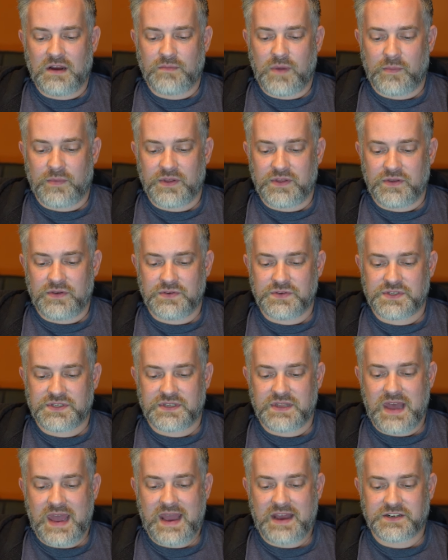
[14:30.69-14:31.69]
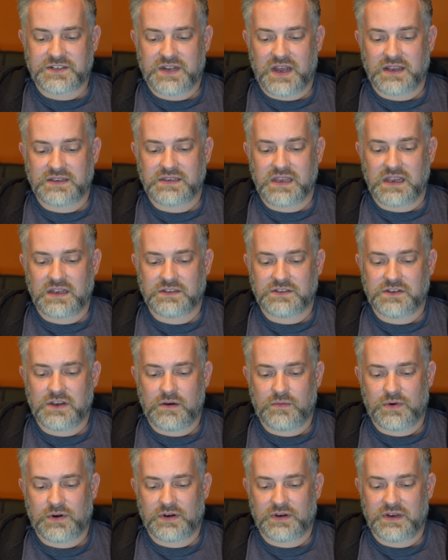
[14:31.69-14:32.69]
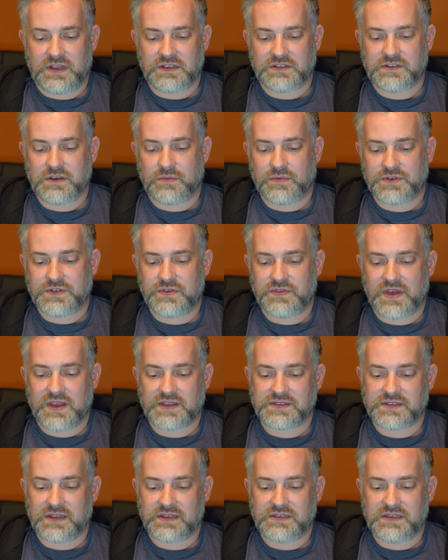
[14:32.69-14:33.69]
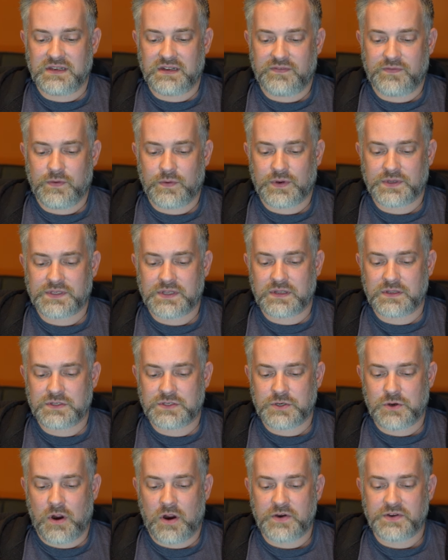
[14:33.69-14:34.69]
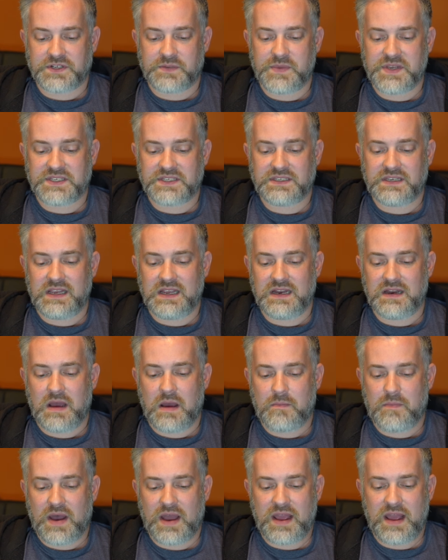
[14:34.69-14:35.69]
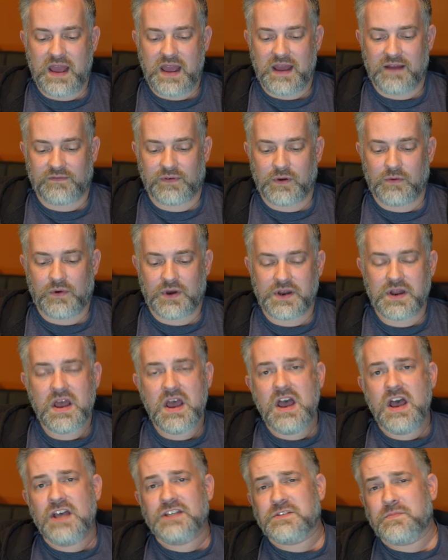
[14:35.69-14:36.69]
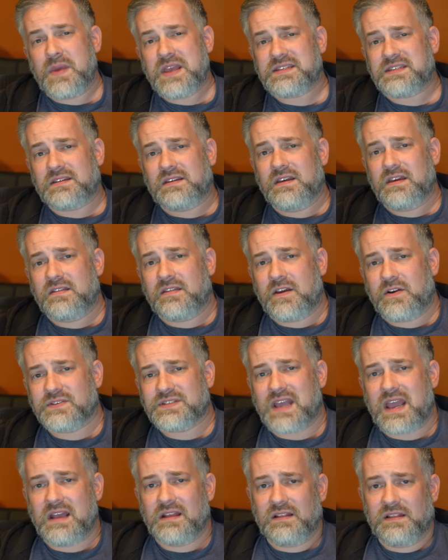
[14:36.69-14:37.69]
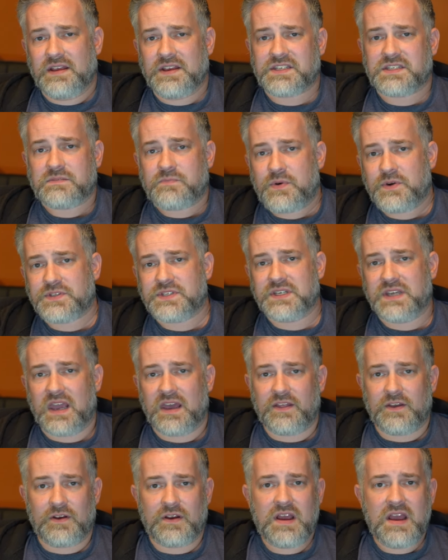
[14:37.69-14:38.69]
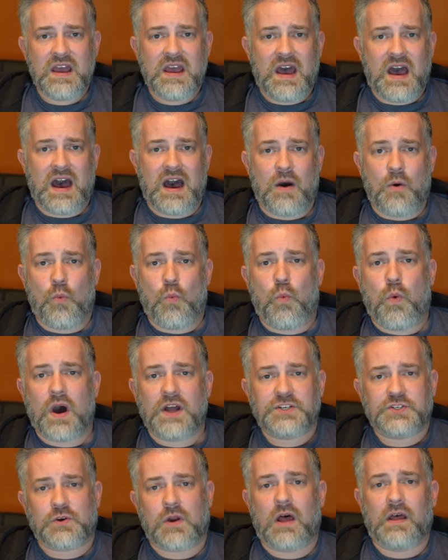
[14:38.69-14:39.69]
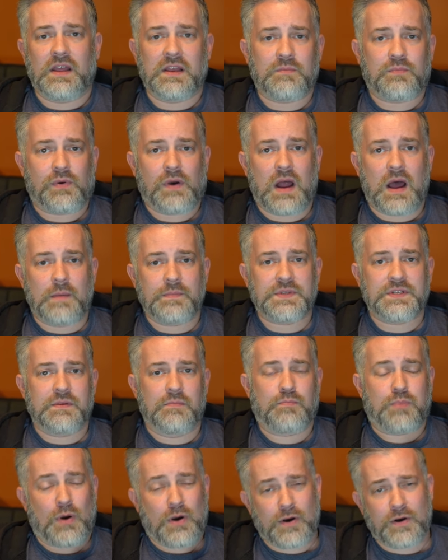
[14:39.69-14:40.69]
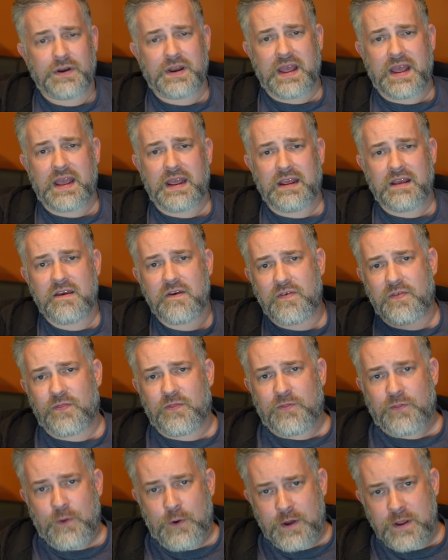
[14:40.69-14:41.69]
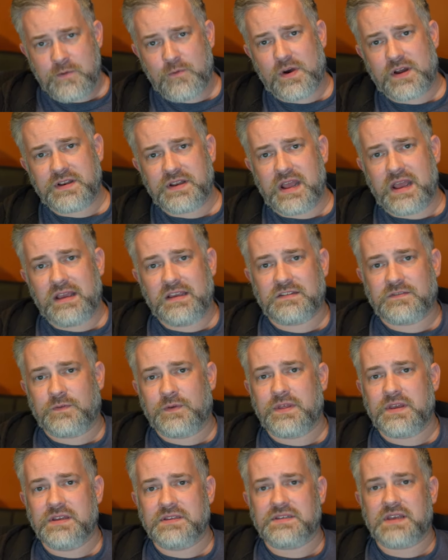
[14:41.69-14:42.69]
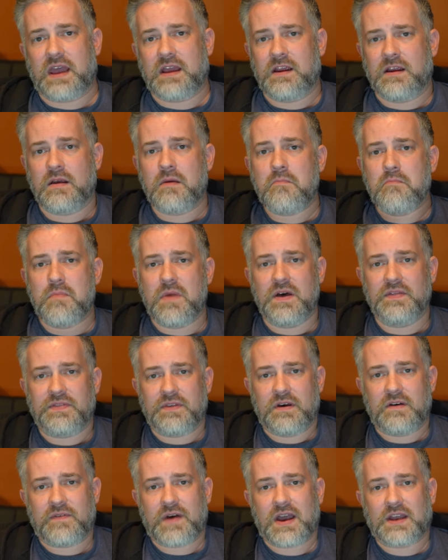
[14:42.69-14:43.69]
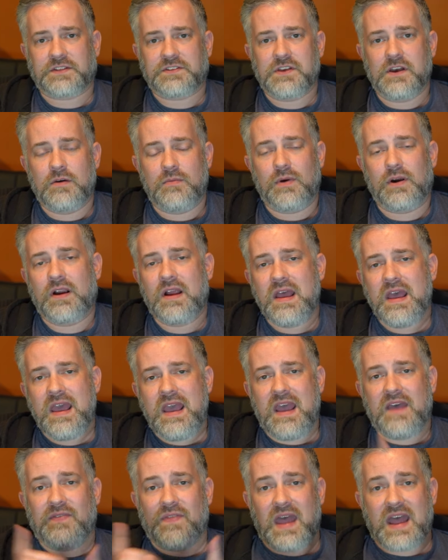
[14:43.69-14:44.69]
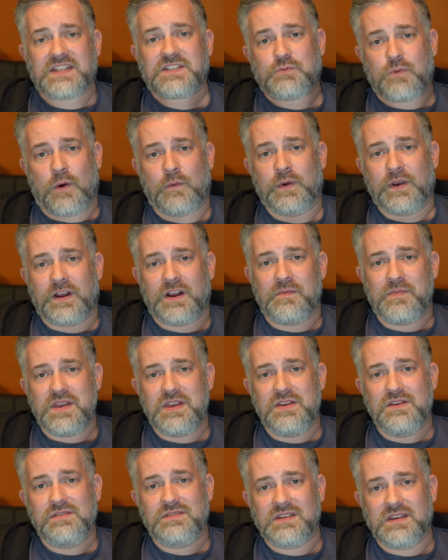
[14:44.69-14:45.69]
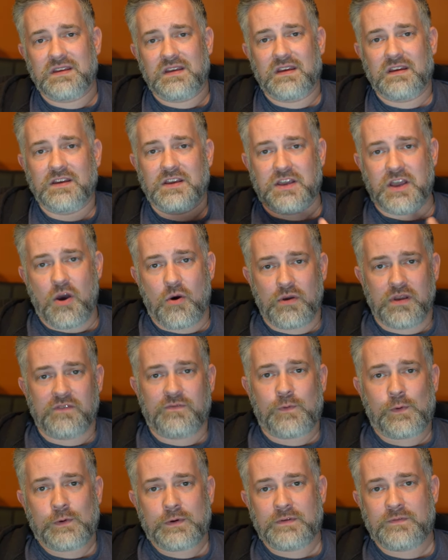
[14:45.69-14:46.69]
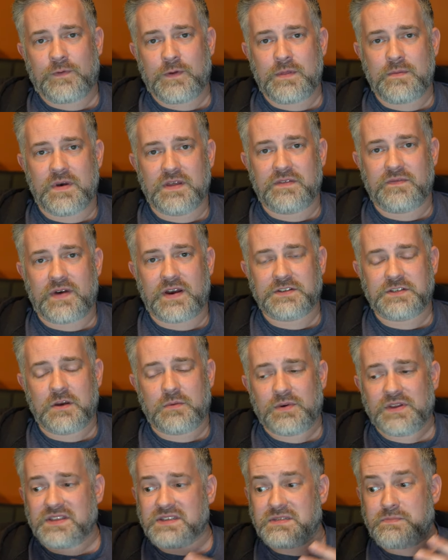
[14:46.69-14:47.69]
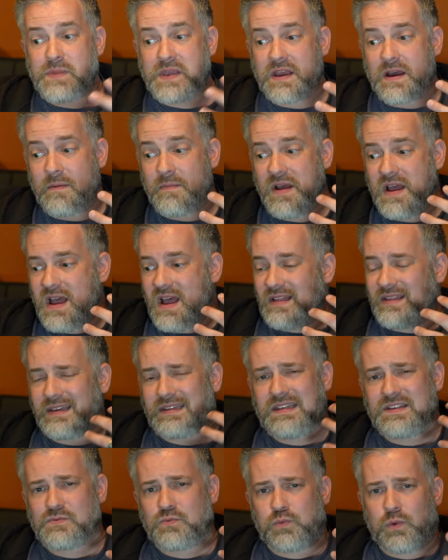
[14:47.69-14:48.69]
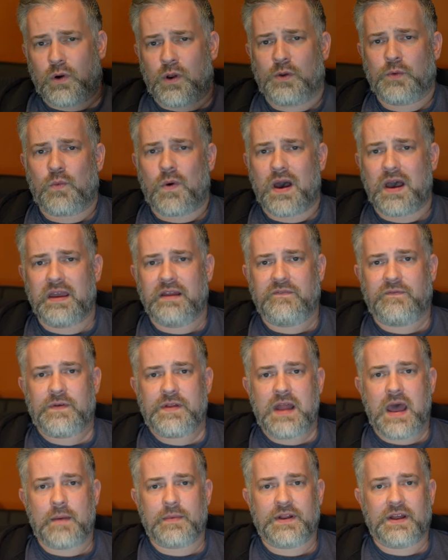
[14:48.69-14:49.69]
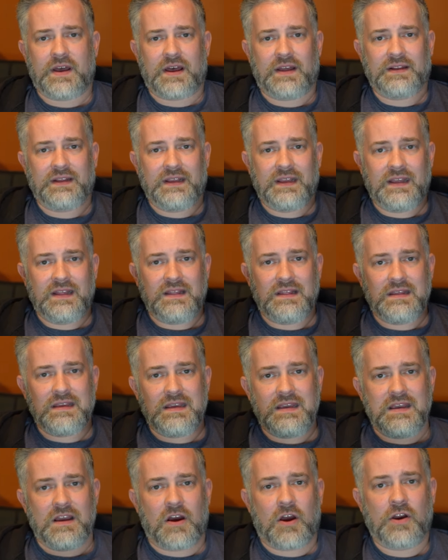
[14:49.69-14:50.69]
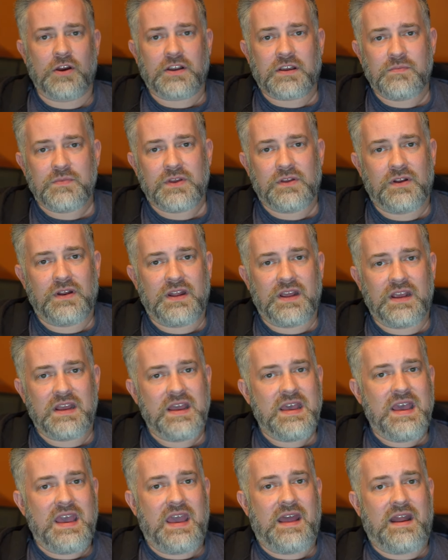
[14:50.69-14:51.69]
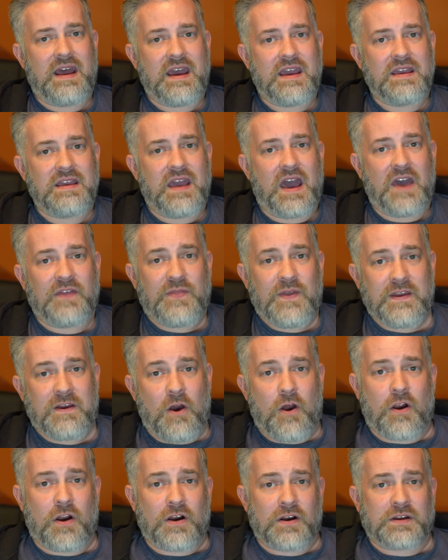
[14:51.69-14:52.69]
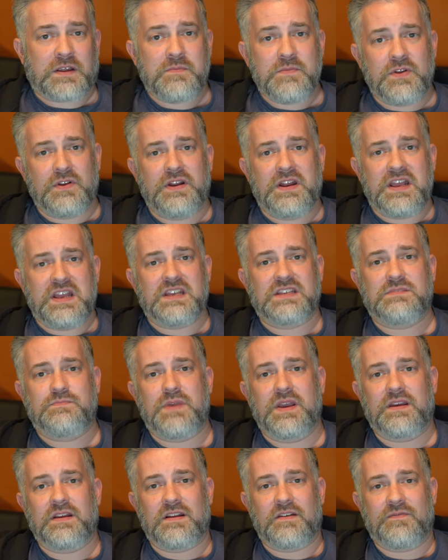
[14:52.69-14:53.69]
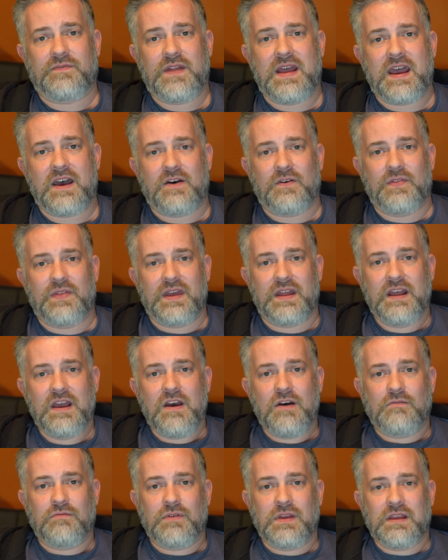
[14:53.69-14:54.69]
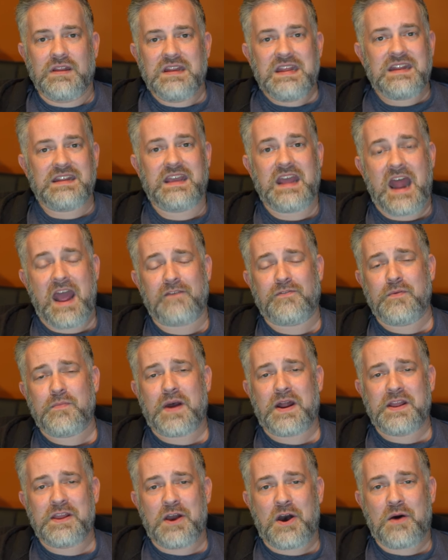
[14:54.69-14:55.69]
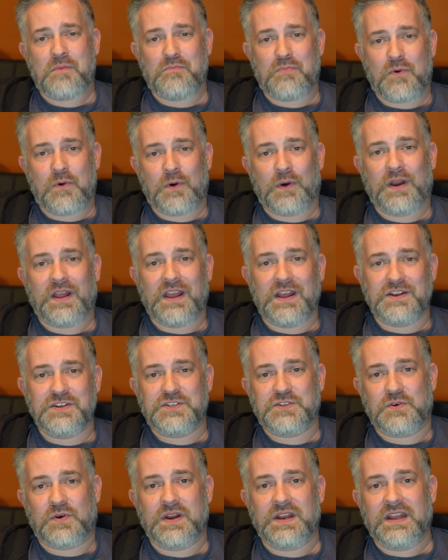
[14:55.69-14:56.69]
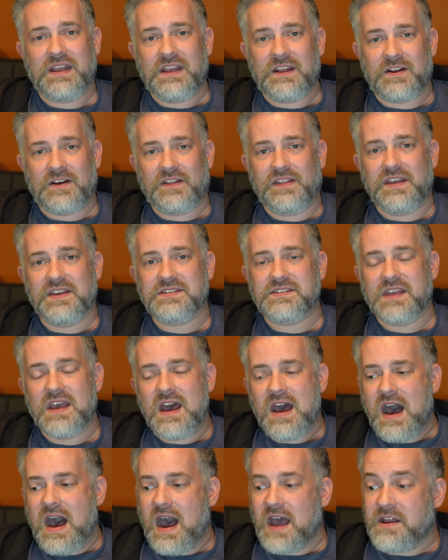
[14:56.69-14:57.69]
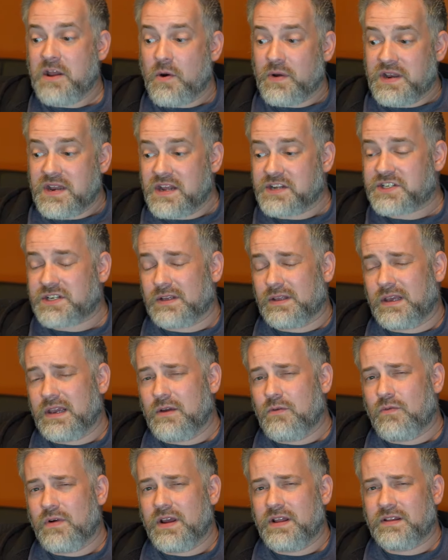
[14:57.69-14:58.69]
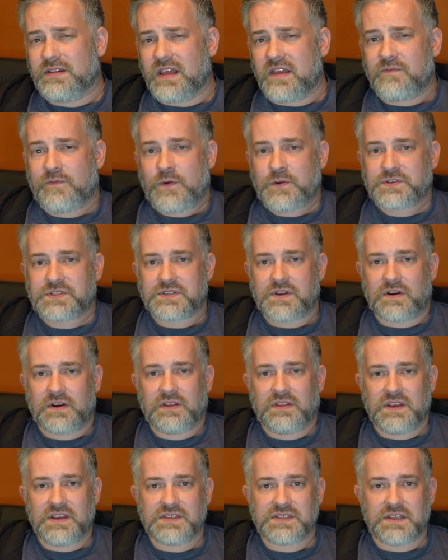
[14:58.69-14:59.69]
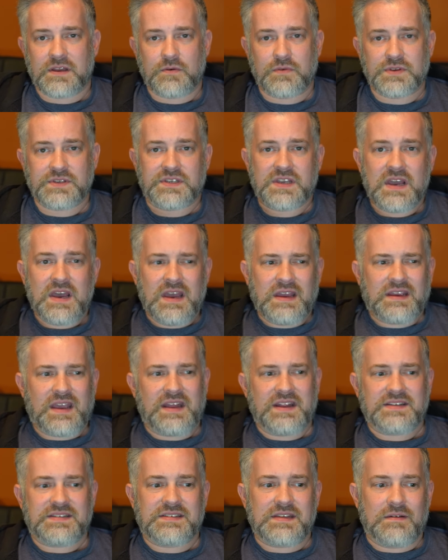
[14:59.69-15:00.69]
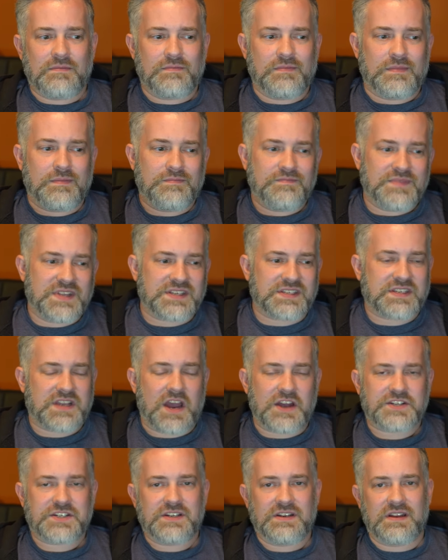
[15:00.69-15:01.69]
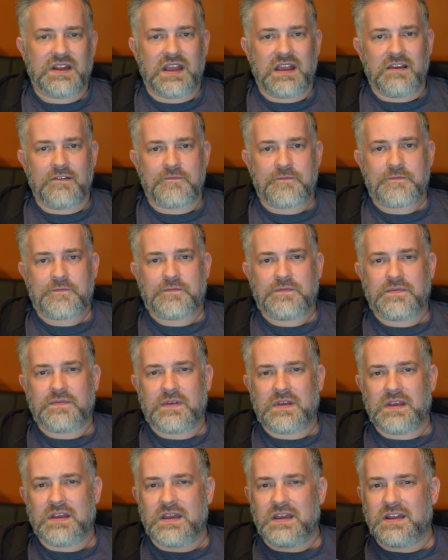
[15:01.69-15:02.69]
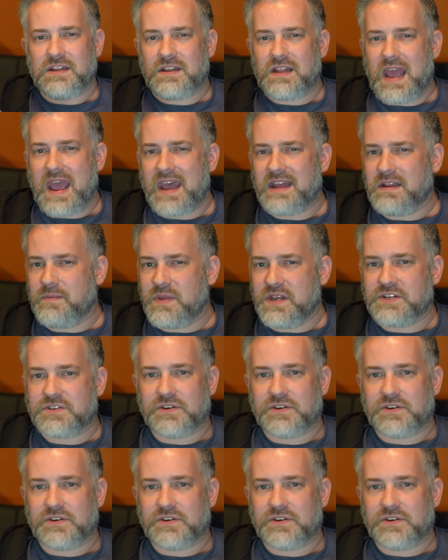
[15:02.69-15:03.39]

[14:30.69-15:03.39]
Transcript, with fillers: Remember to use the hashtags Inktober and Inktober 2019 if you want your art to be seen by everyone. So basically, there's a list put together, uh, one drawing prompt per day 31 days for the entire month of October. And that's what we're going to be using going forward for the month of October. This has become like this worldwide phenomenon in the art community. And I, I think our community is big enough now that we need to get everybody on board and join in on this. I know initially when they first started this, there was kind of some discussion if it had to be